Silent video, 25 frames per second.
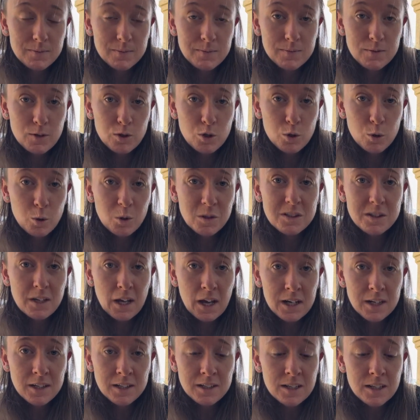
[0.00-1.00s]
the short
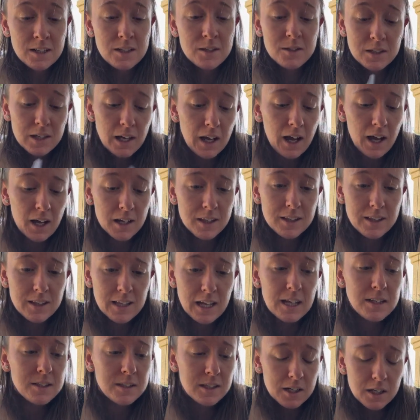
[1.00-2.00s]
sightedness. Yeah,
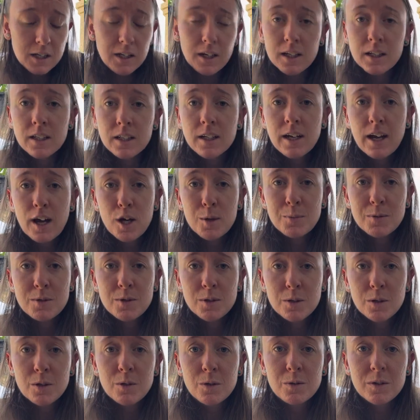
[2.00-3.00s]
that's here.
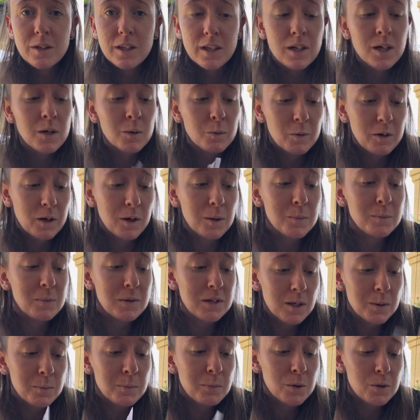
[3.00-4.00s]
Absolutely. We are
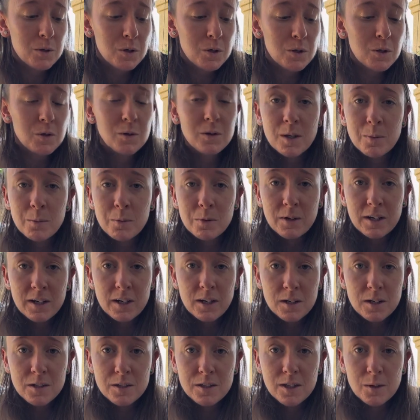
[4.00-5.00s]
being pushed to liberate
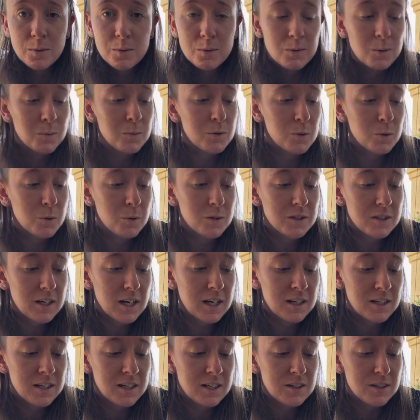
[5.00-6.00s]
ourselves from short
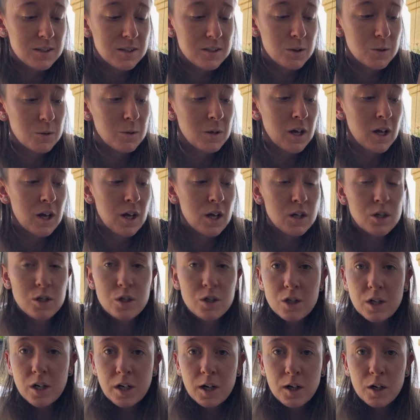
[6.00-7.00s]
sightedness, to
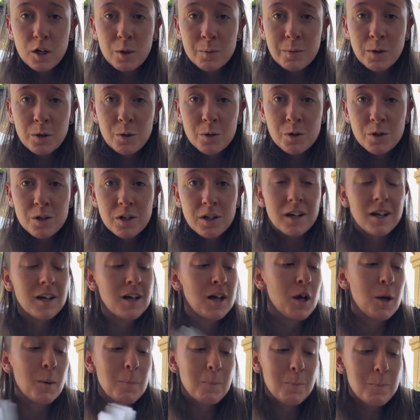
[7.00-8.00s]
share emotion.
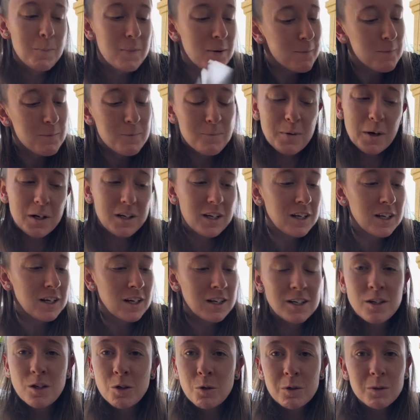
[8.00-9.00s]
Fucking, I
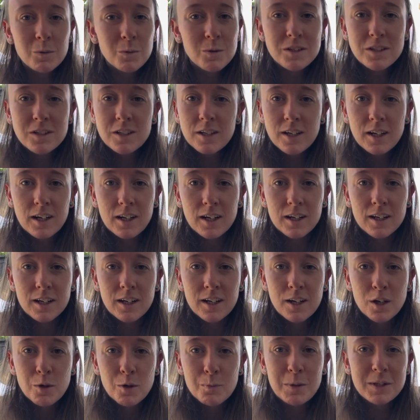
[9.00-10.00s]
knew it was here.
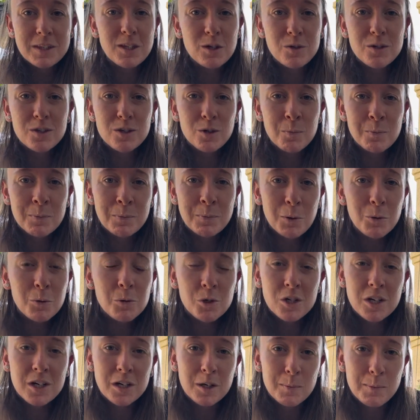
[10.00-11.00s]
But there's some
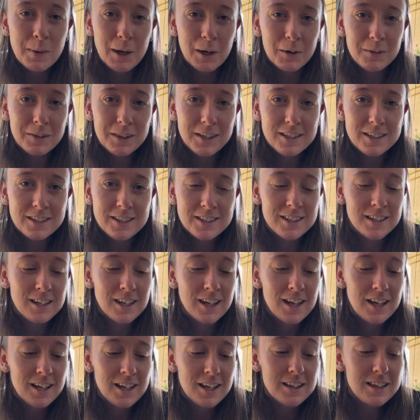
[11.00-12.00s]
bullshit about this.
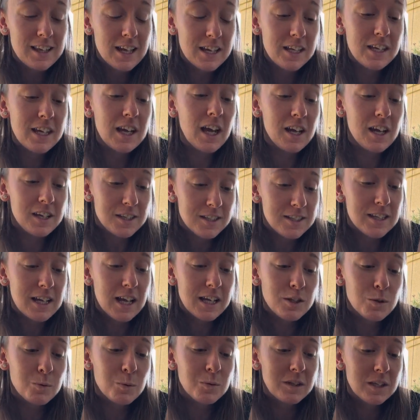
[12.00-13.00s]
That, yes,
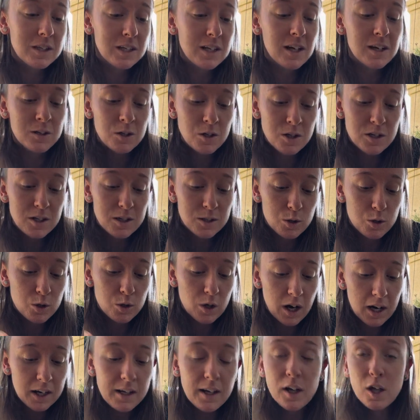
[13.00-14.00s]
that's what the energy is
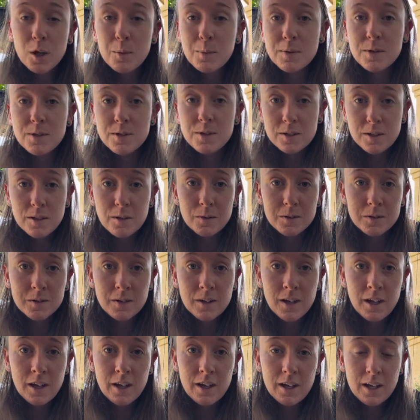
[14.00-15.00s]
trying to help us do.
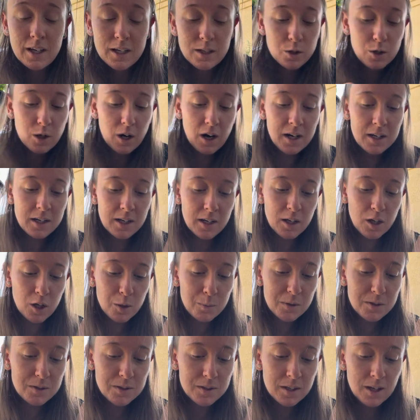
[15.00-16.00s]
It's trying to
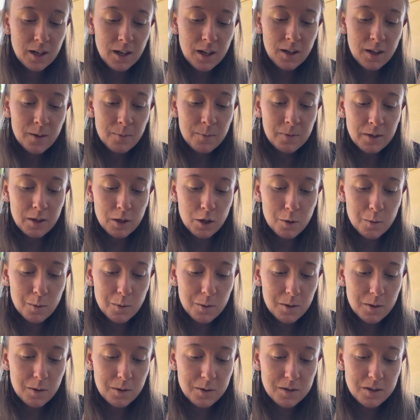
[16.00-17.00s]
help us
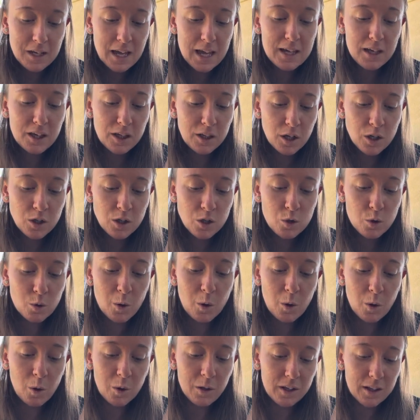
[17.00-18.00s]
take
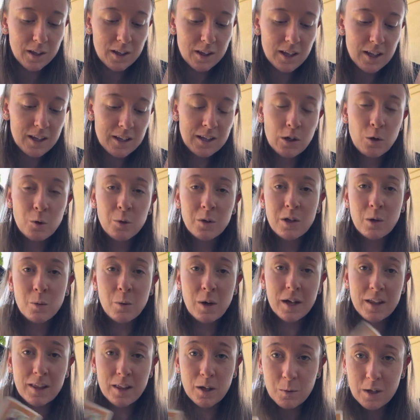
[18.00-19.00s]
control in the only
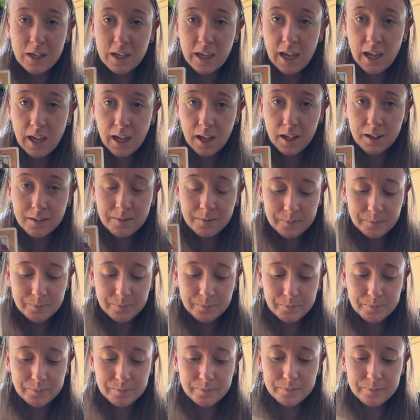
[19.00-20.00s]
way that we can
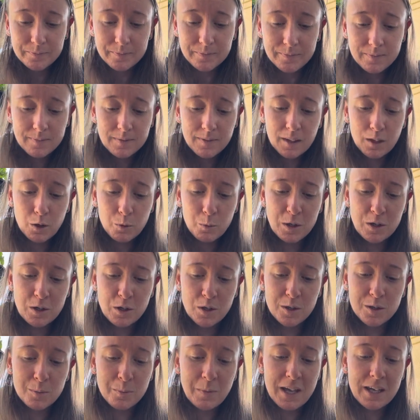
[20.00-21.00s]
which
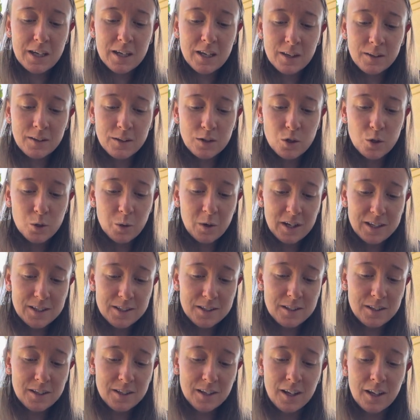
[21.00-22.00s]
is making the
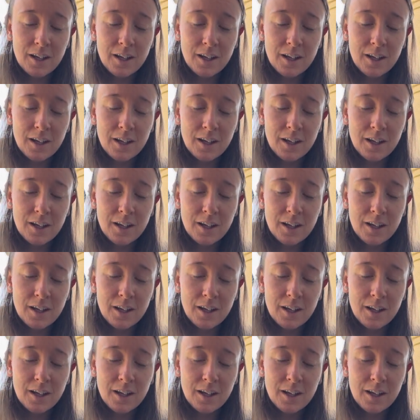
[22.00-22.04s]
choice